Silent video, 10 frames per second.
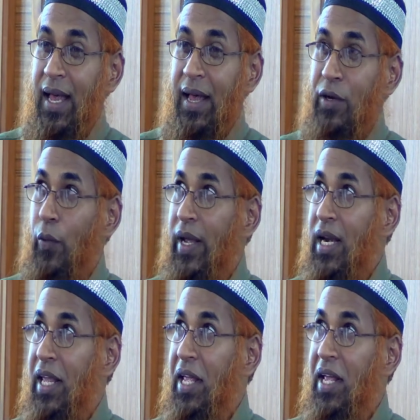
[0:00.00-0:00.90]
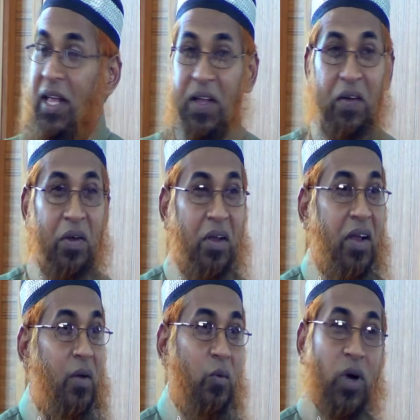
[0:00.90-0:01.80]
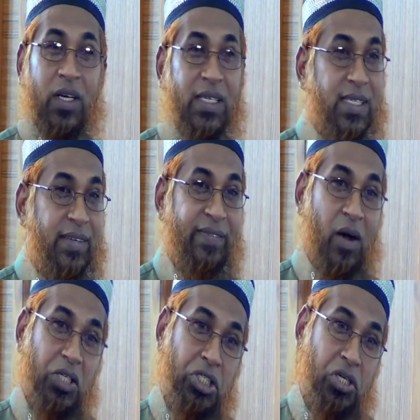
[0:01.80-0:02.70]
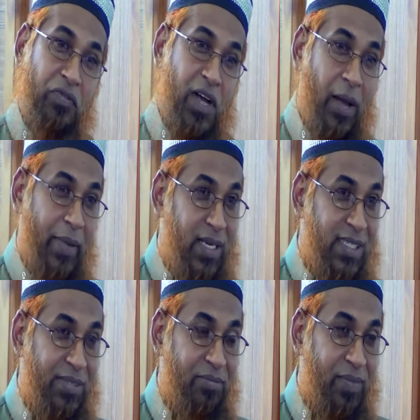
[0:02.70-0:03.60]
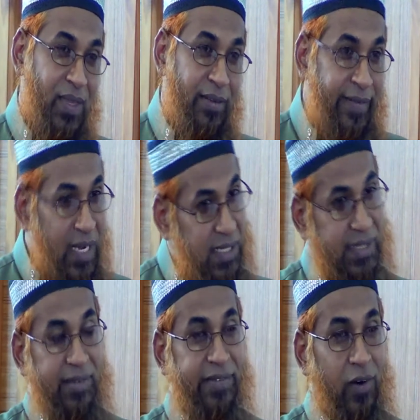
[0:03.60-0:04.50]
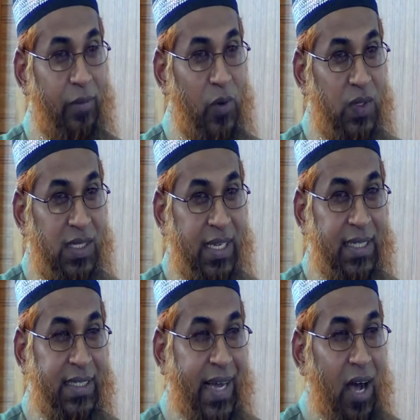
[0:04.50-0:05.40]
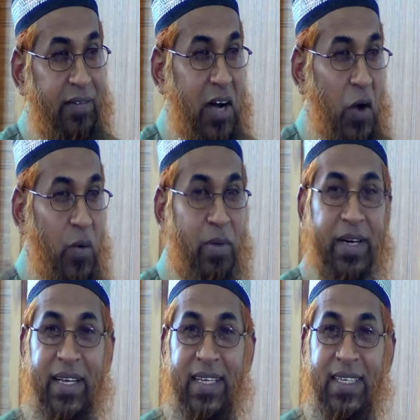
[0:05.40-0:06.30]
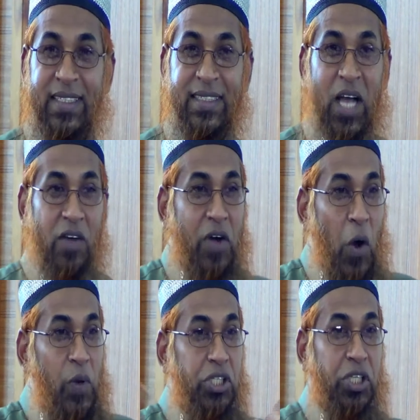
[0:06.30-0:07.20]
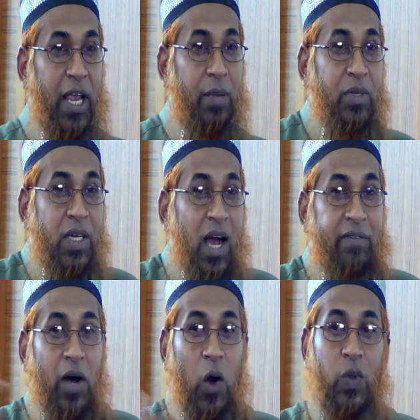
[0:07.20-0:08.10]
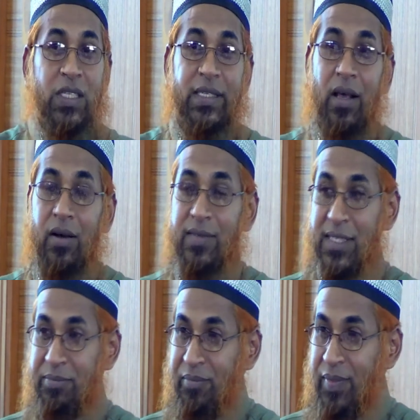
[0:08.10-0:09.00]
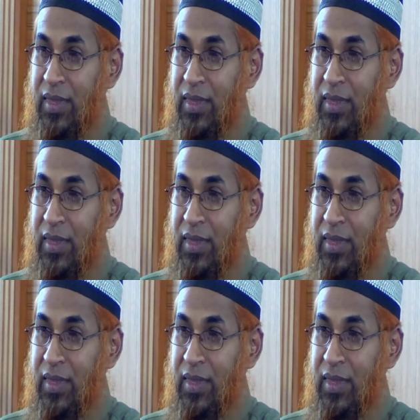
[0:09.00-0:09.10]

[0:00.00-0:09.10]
And quickly, what is the function of garments? First and foremost, to cover our body, to cover our shame, to cover ourselves.